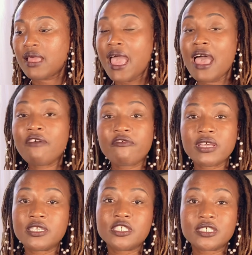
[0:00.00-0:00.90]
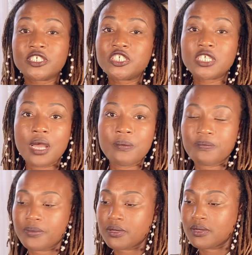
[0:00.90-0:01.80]
Eff it, just
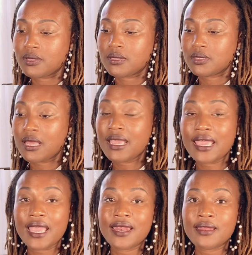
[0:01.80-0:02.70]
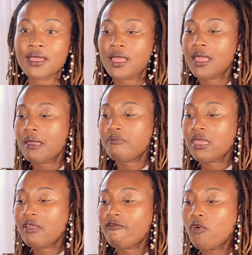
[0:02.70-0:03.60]
jump. Again,
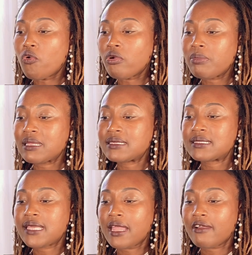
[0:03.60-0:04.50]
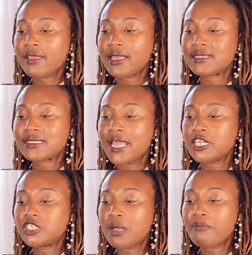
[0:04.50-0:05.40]
being vulnerable is scary. It's
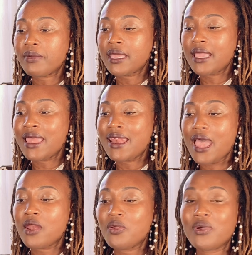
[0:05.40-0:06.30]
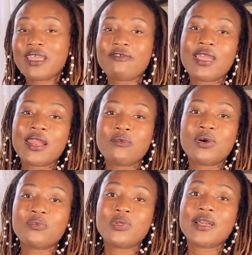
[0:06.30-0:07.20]
like jumping and not knowing if
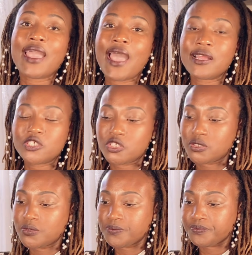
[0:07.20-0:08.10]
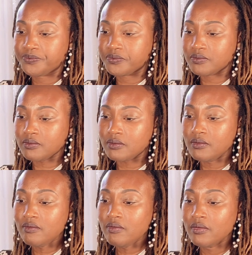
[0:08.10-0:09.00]
anyone will catch you.
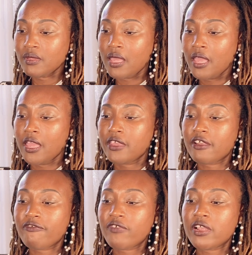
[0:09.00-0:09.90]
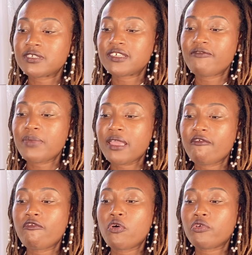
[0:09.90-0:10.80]
Your fears of
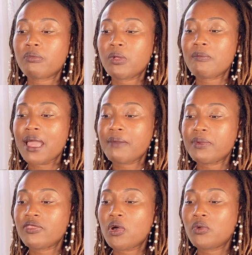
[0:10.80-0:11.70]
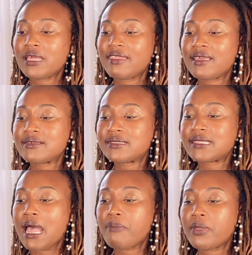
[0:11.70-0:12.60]
being vulnerable might be the only thing
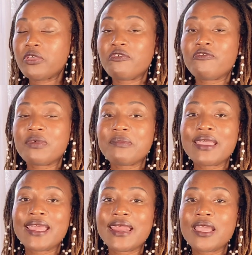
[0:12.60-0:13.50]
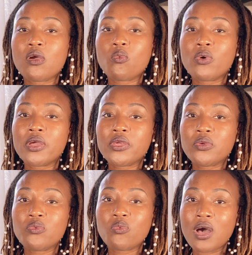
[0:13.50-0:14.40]
stopping you from getting what
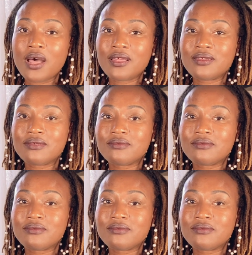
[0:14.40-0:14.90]
you want.